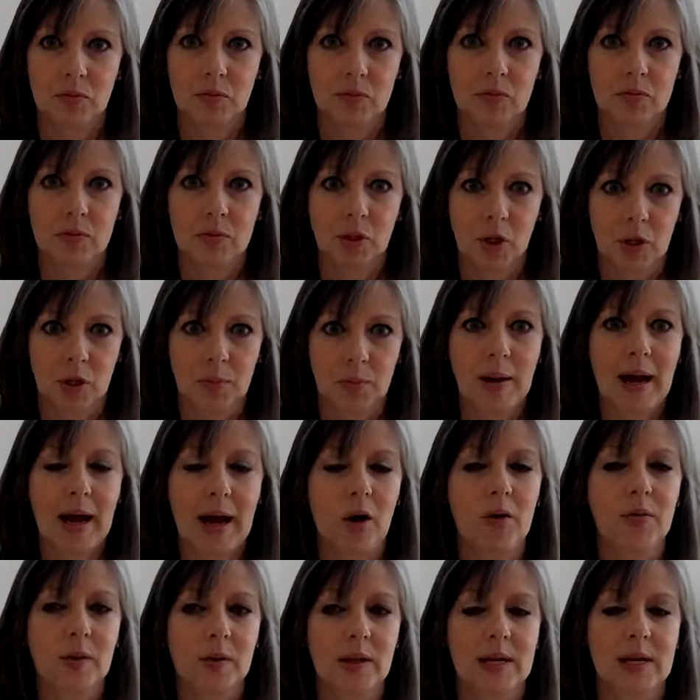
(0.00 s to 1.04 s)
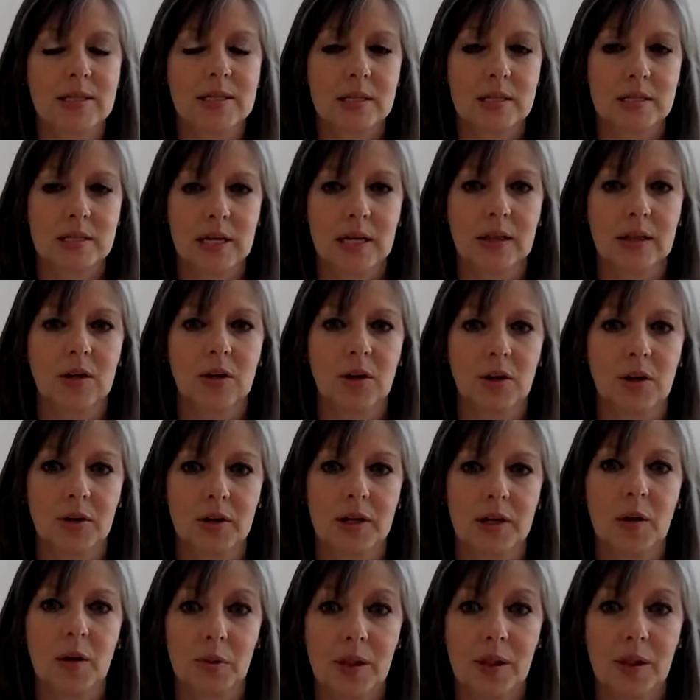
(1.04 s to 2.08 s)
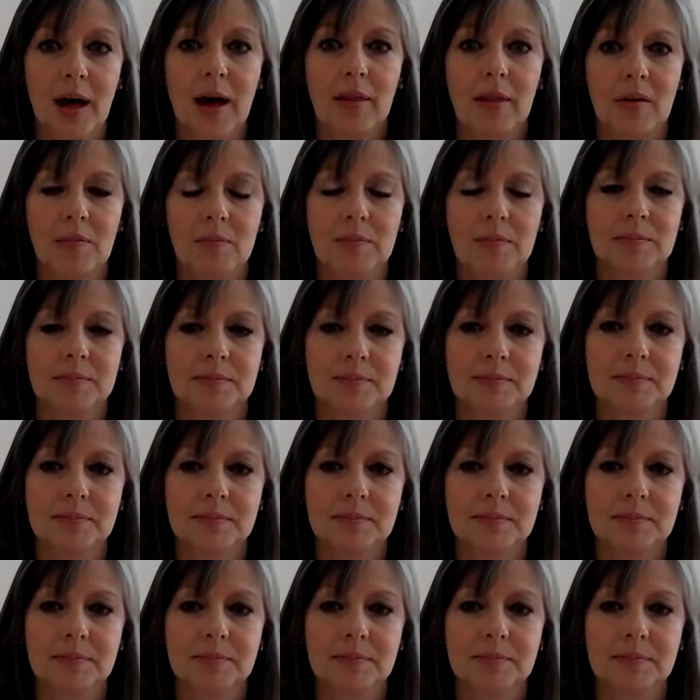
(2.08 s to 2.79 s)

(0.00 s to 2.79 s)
look back on the lessons I learned and apply them.